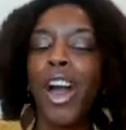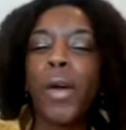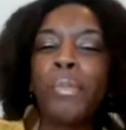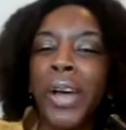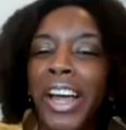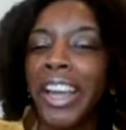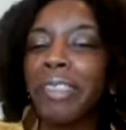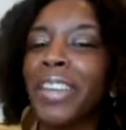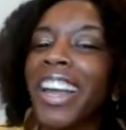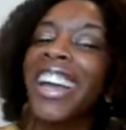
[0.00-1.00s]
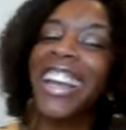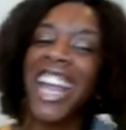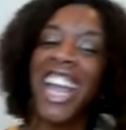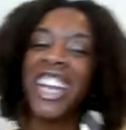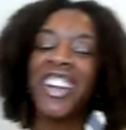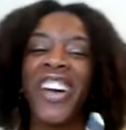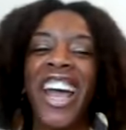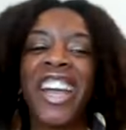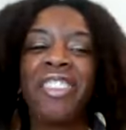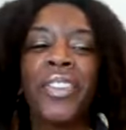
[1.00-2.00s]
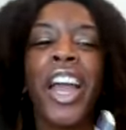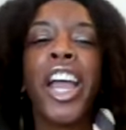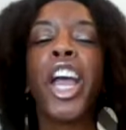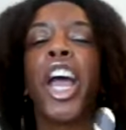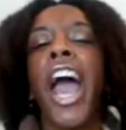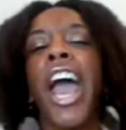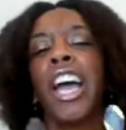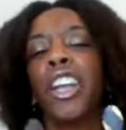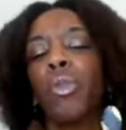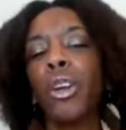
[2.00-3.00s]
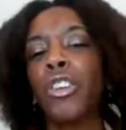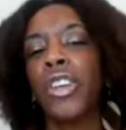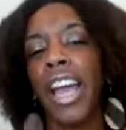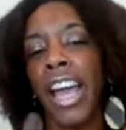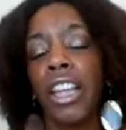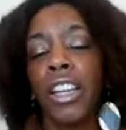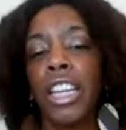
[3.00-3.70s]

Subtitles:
But anyway, handle what you can handle, and